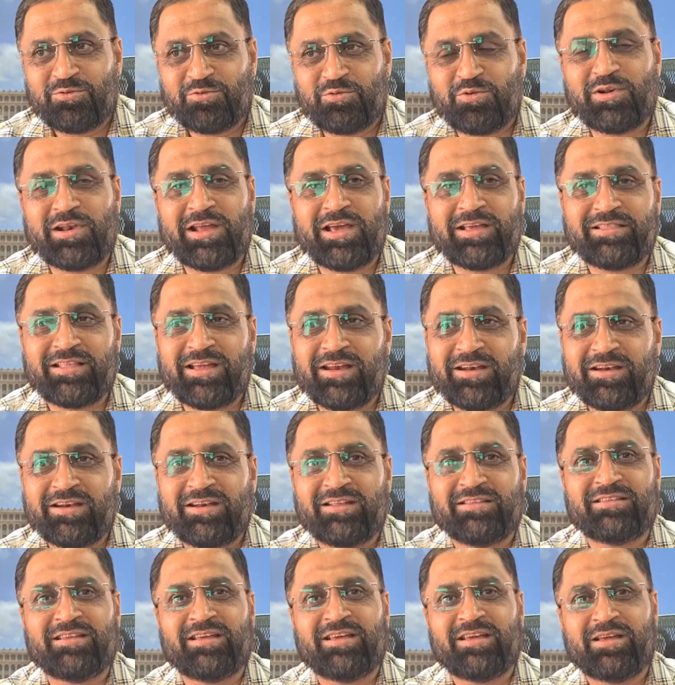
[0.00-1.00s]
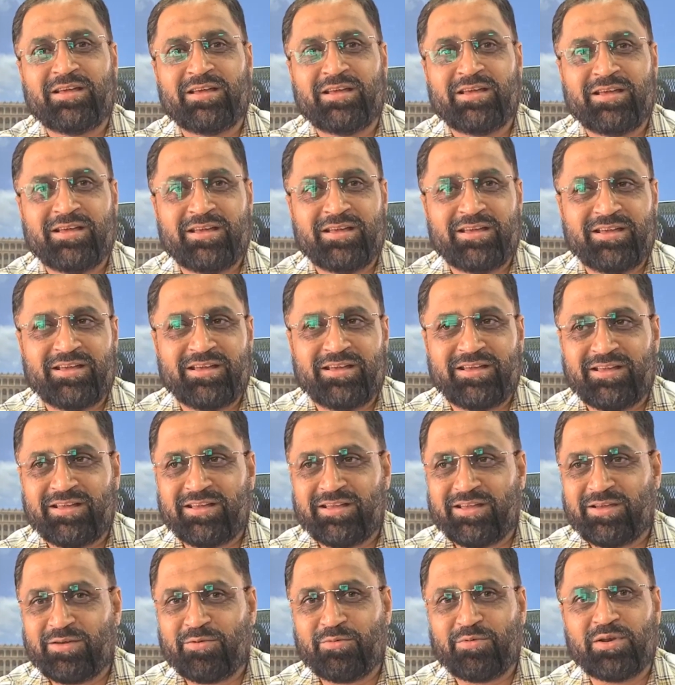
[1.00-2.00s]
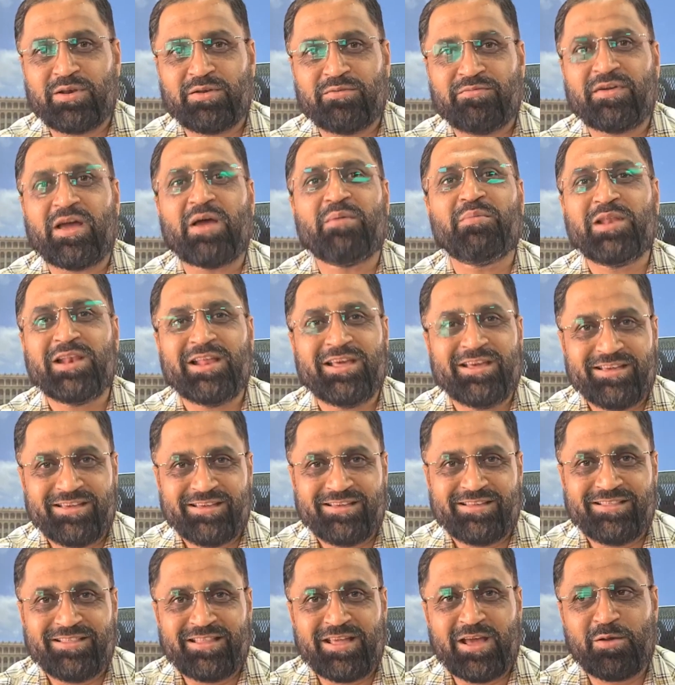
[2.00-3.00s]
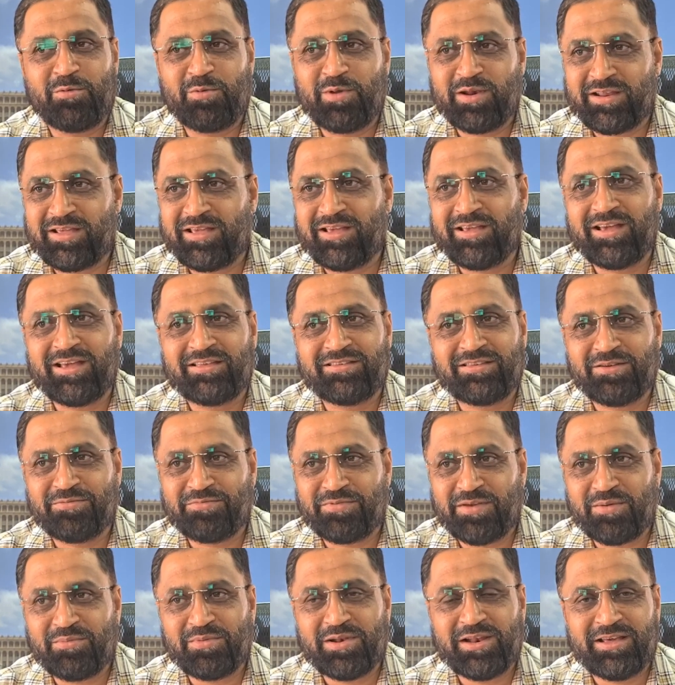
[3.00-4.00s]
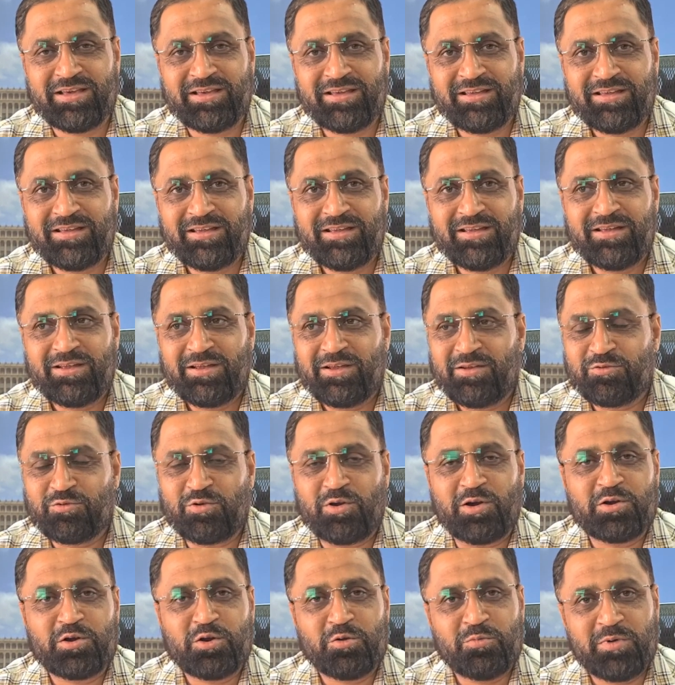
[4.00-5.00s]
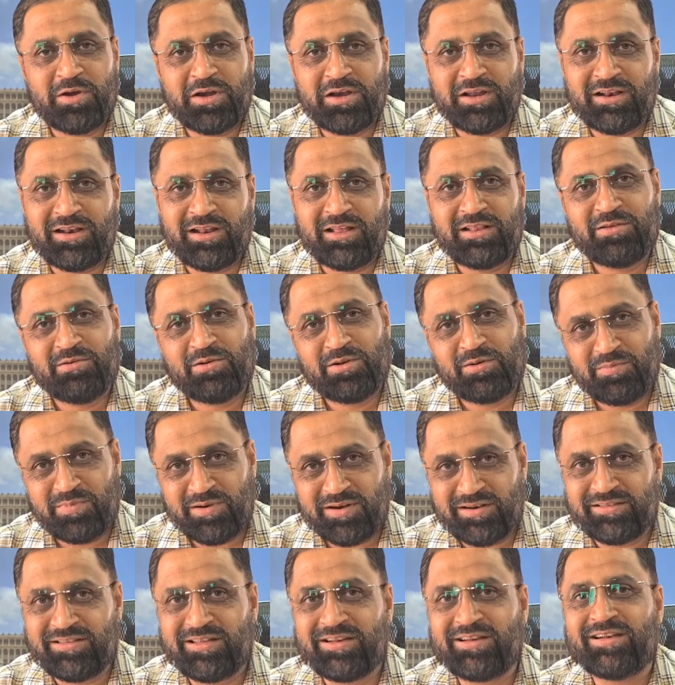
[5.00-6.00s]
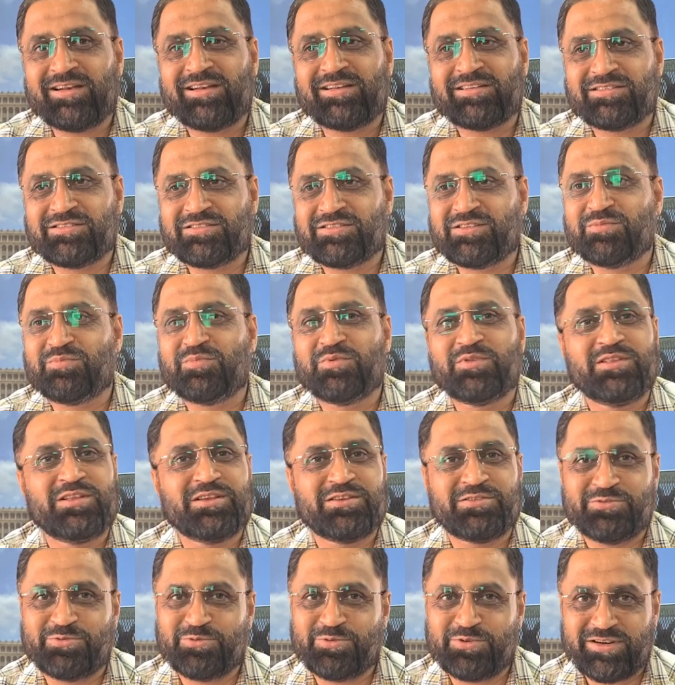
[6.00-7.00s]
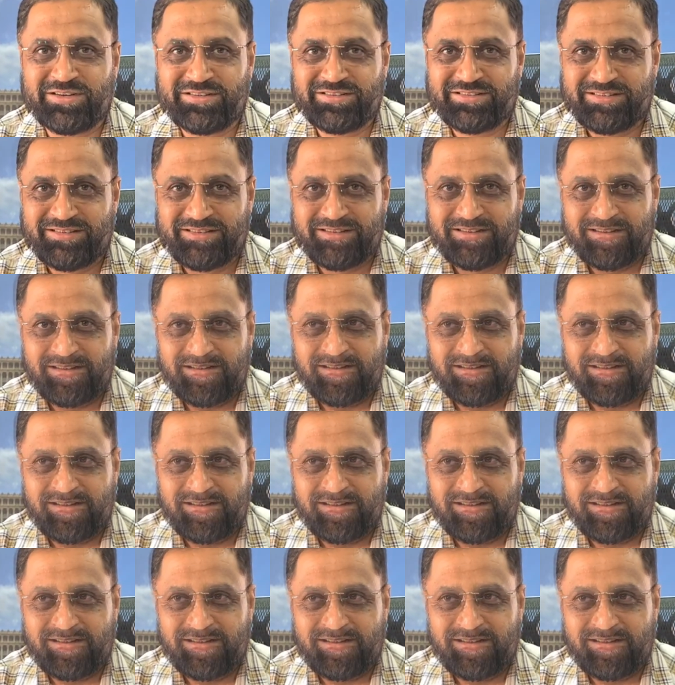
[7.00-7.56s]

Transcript: So like that, it is a one family. They are working as a family, so automatically they will build the relationship with the students.